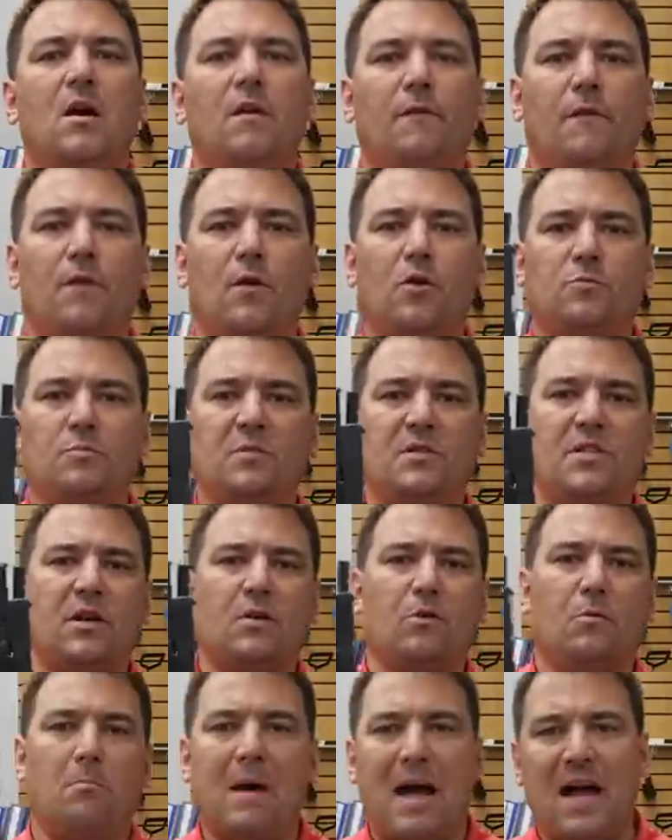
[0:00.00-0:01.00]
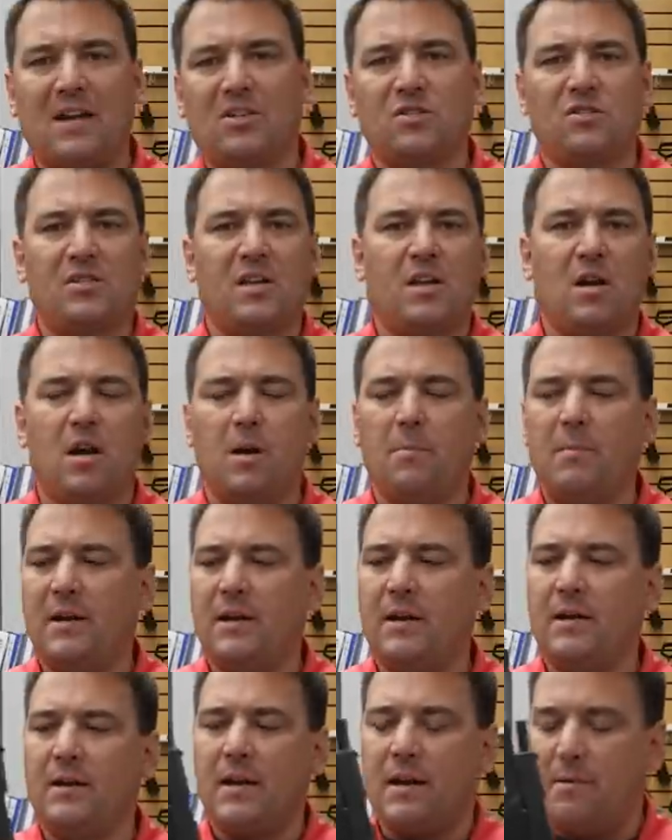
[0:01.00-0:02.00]
for those particular batches. They come
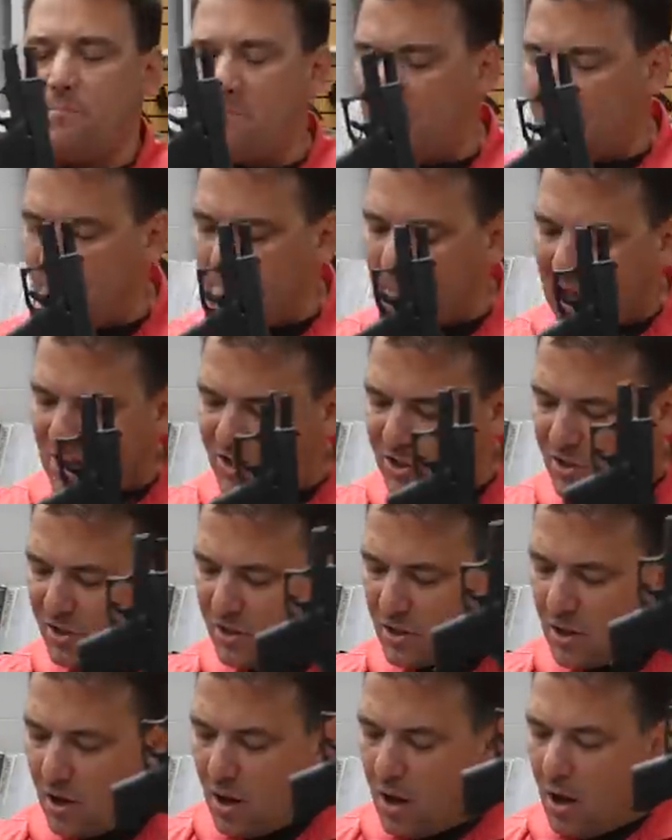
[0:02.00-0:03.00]
in big batches.